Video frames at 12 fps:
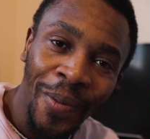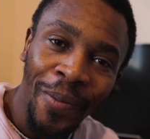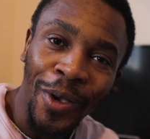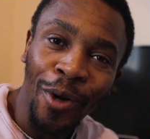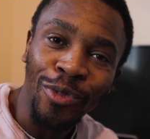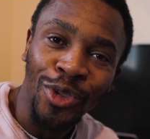
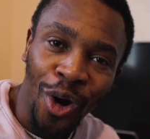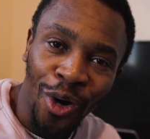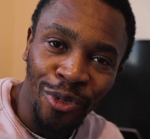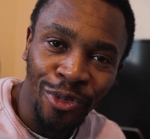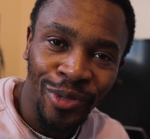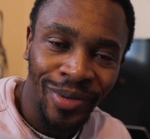become
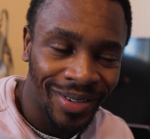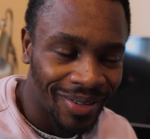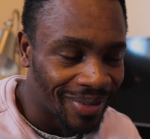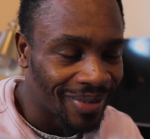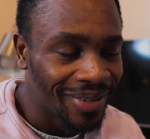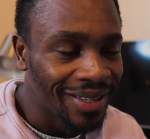tough, you
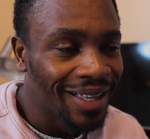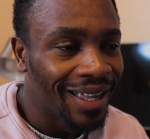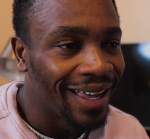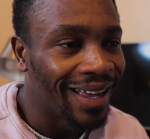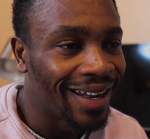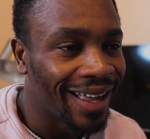know,
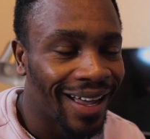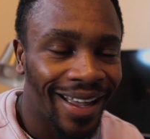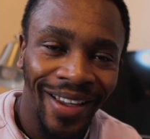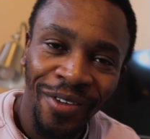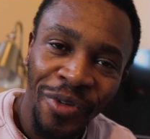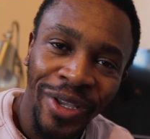
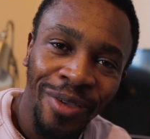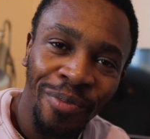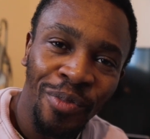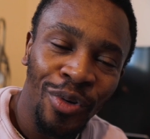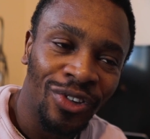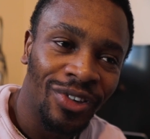and we keep
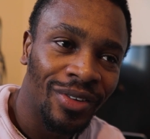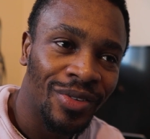pushing.